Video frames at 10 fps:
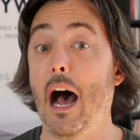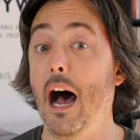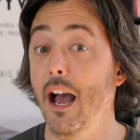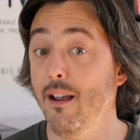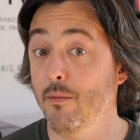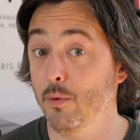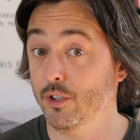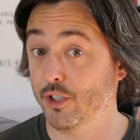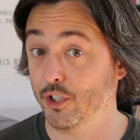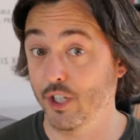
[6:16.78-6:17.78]
I would
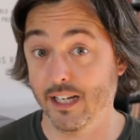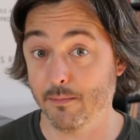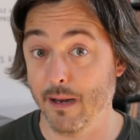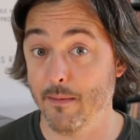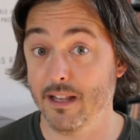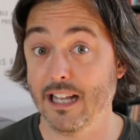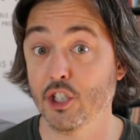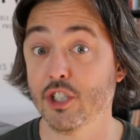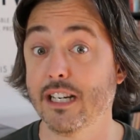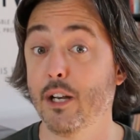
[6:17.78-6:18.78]
suggest maybe then
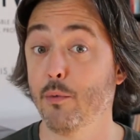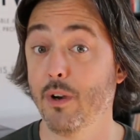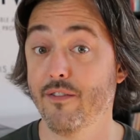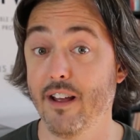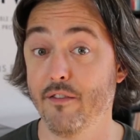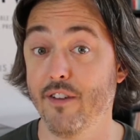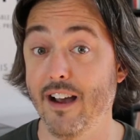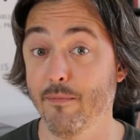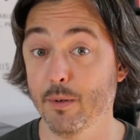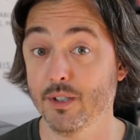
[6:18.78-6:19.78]
just getting rid of that
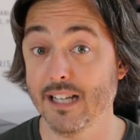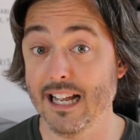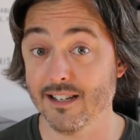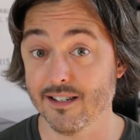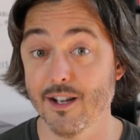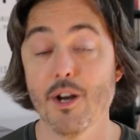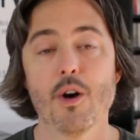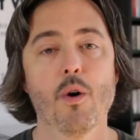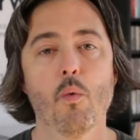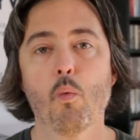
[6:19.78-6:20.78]
five percent.
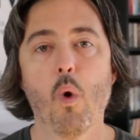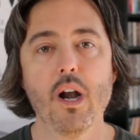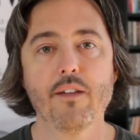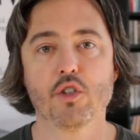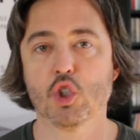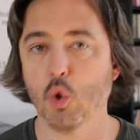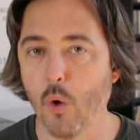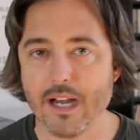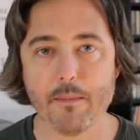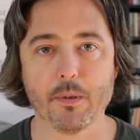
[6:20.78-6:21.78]
What if
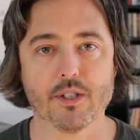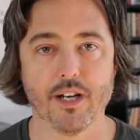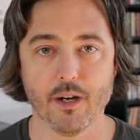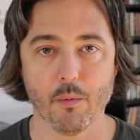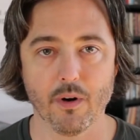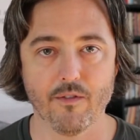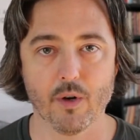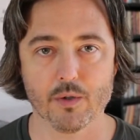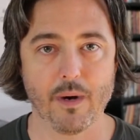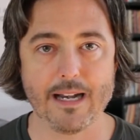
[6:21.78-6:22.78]
twenty percent of your
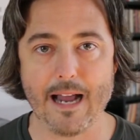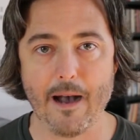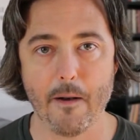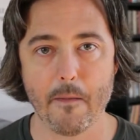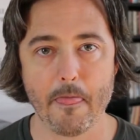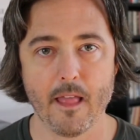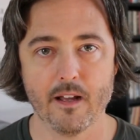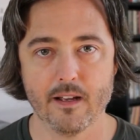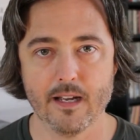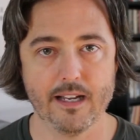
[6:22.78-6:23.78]
workforce right now
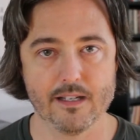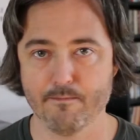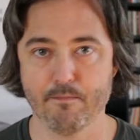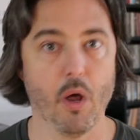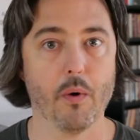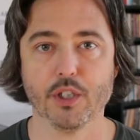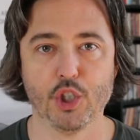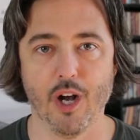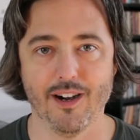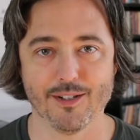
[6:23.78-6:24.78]
is blowing
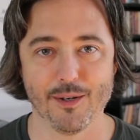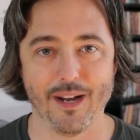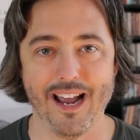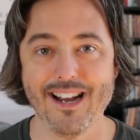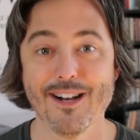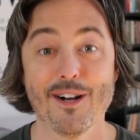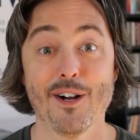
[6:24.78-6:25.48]
chunks, okay?